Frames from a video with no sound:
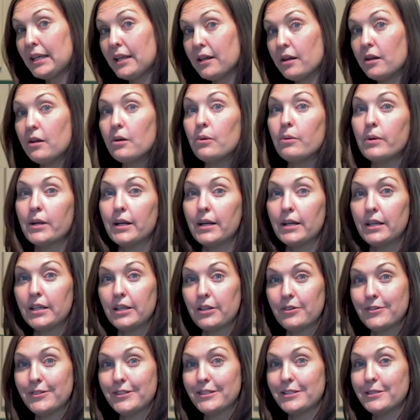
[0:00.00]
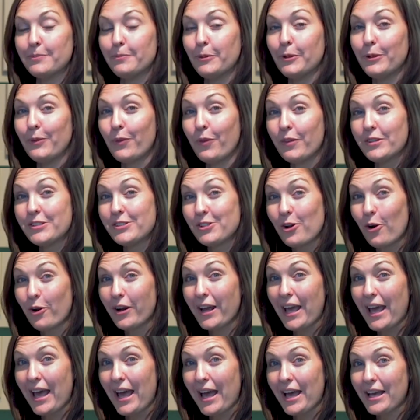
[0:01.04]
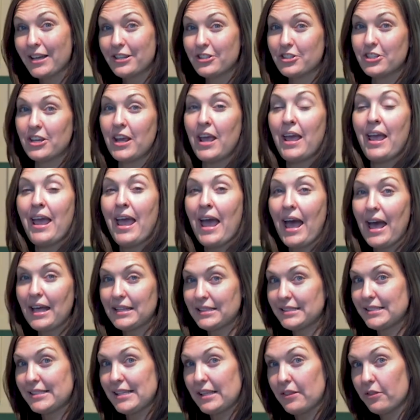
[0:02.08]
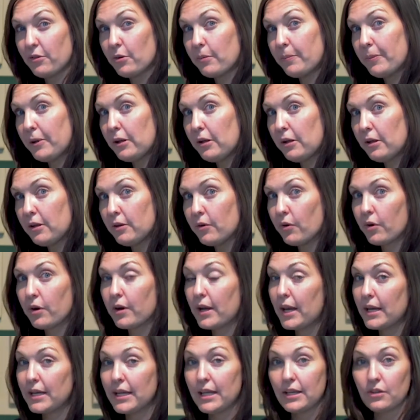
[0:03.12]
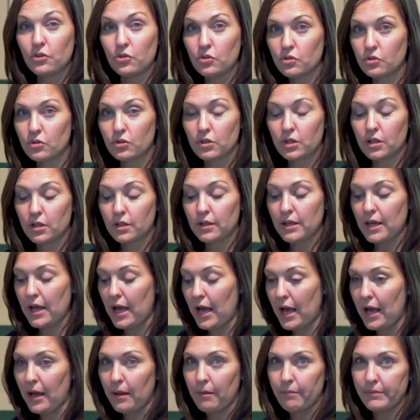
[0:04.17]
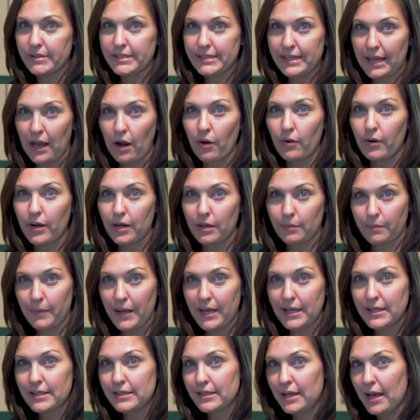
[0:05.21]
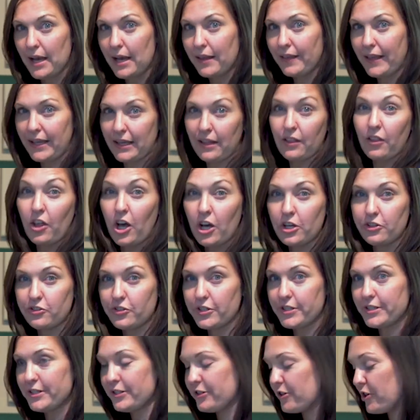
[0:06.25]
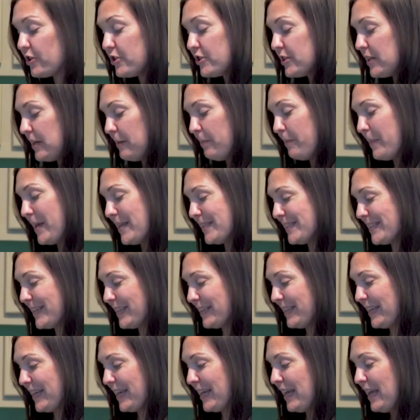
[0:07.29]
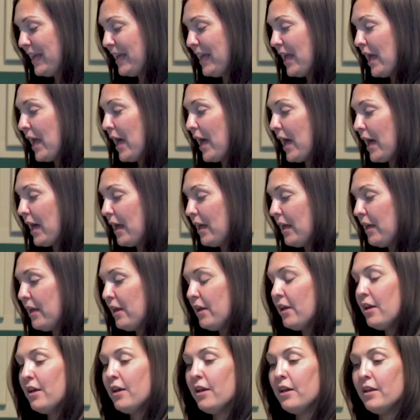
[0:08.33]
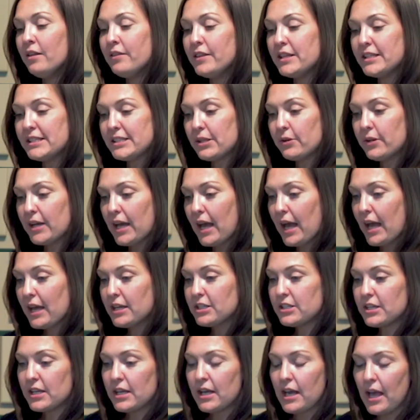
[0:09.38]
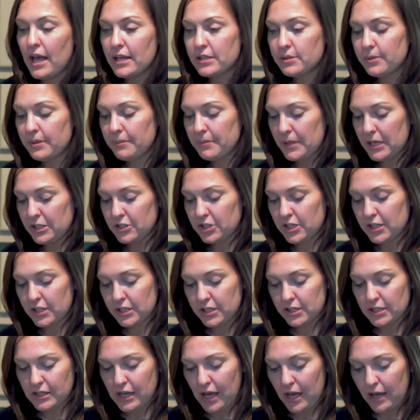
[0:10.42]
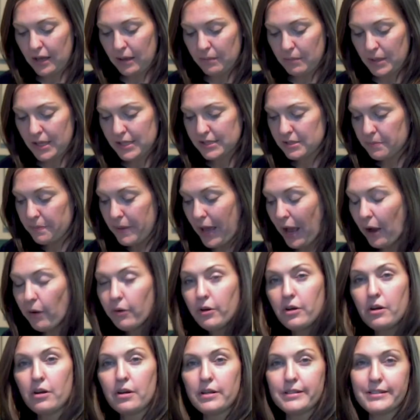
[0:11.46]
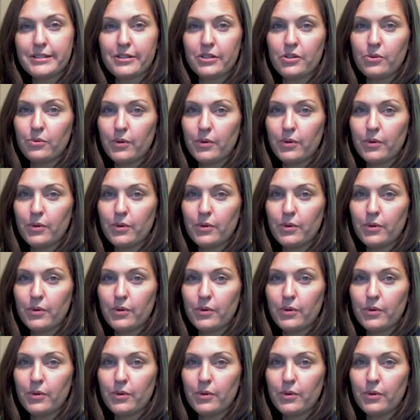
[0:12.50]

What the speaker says: here, we're going to use both soda ash and Synthrapol or any neutral scouring paste, like a laundry detergent basically. The soda ash, as we mentioned, is a powder, and so you